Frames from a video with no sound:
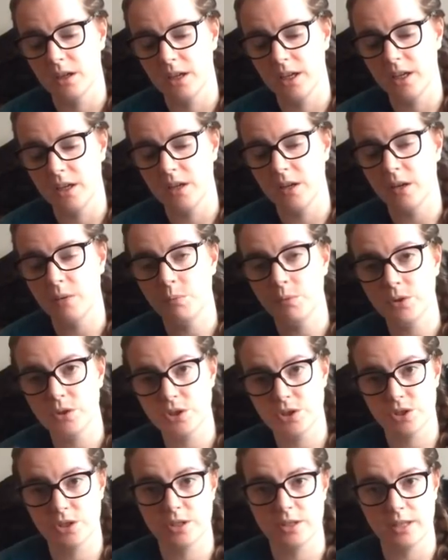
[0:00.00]
he
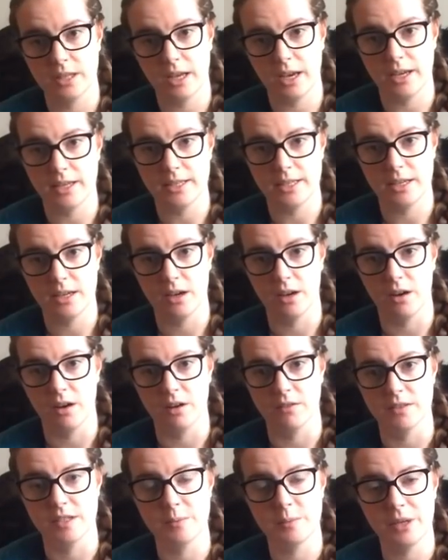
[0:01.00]
pushed the idea
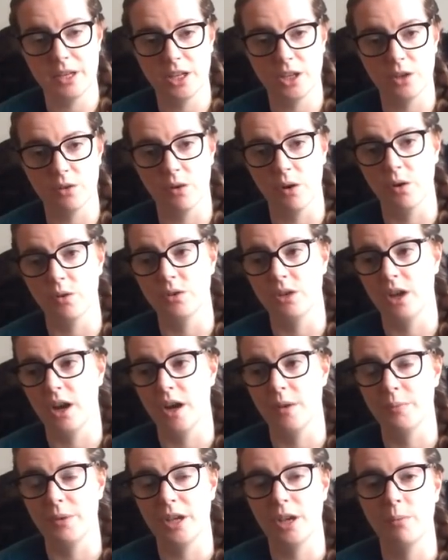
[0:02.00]
of spinning your own
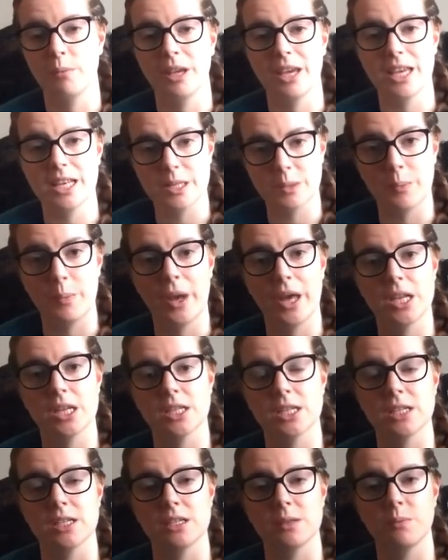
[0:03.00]
yarn, becoming
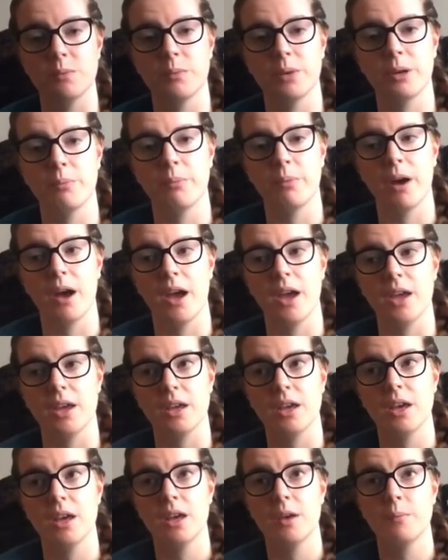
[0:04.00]
independent, but by
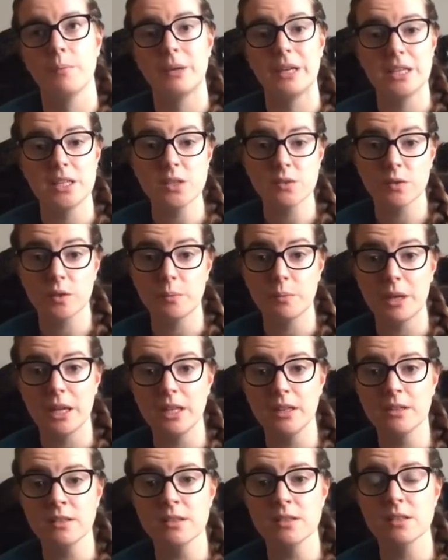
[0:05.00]
peaceful
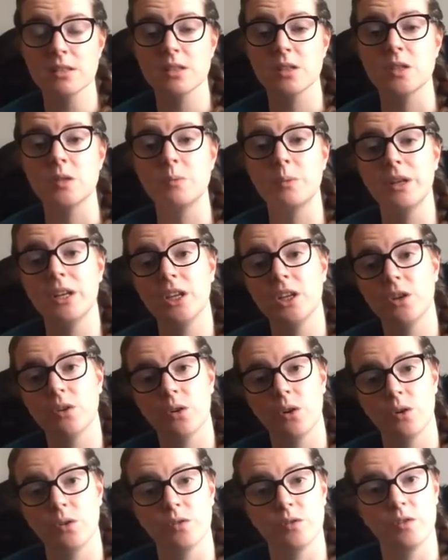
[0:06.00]
means. So, spinning
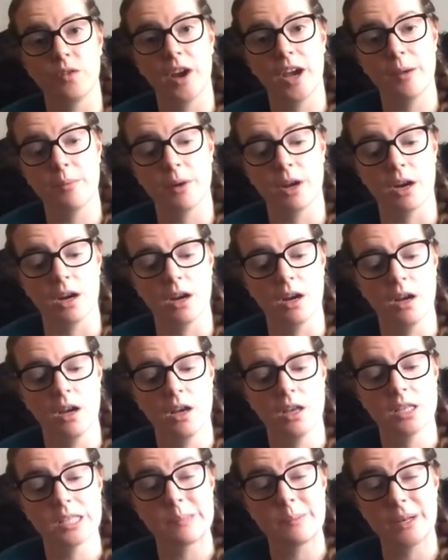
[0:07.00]
your own fiber,
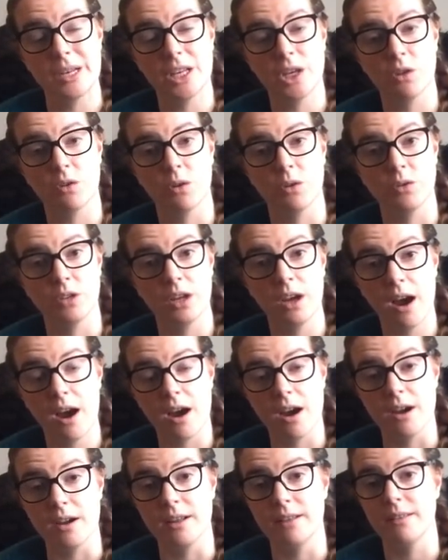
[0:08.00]
spinning your own
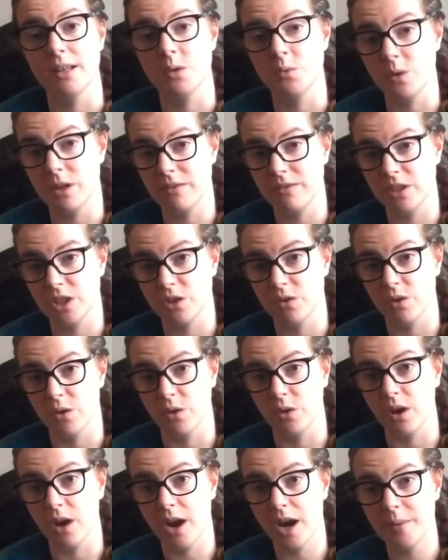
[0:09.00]
yarn, and then weaving your
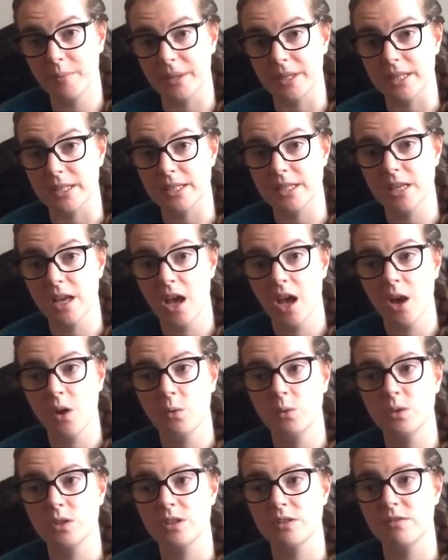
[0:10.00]
own garments
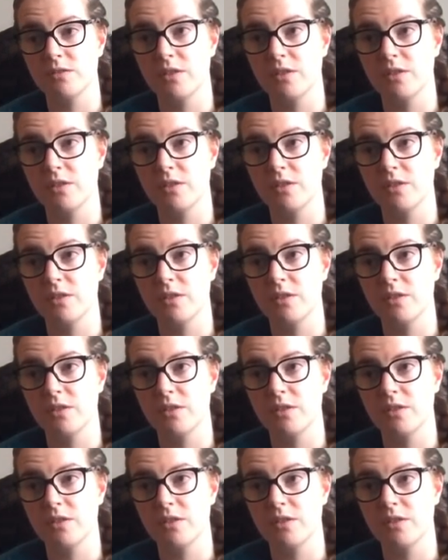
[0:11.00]
was a